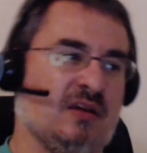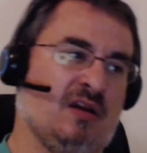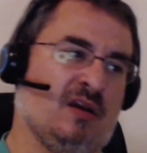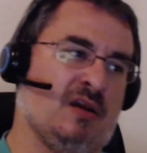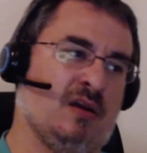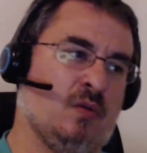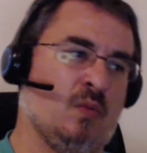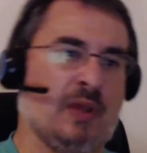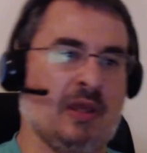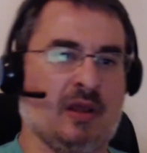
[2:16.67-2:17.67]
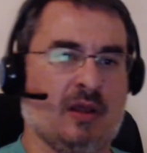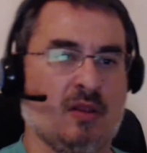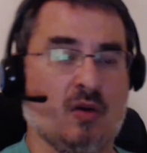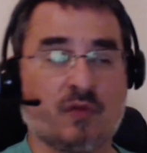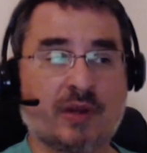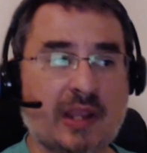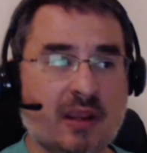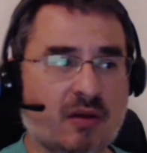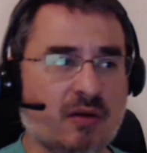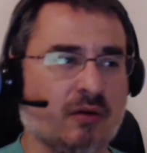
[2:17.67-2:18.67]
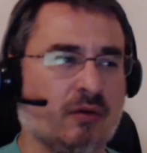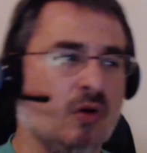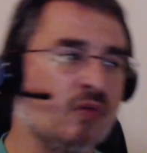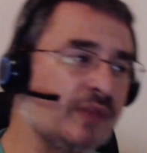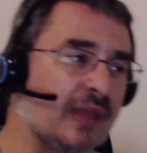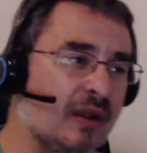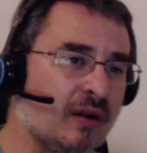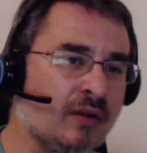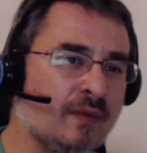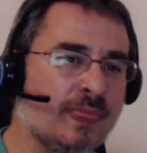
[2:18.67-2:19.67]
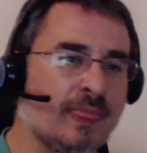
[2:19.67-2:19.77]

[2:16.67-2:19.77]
well, over here or over there.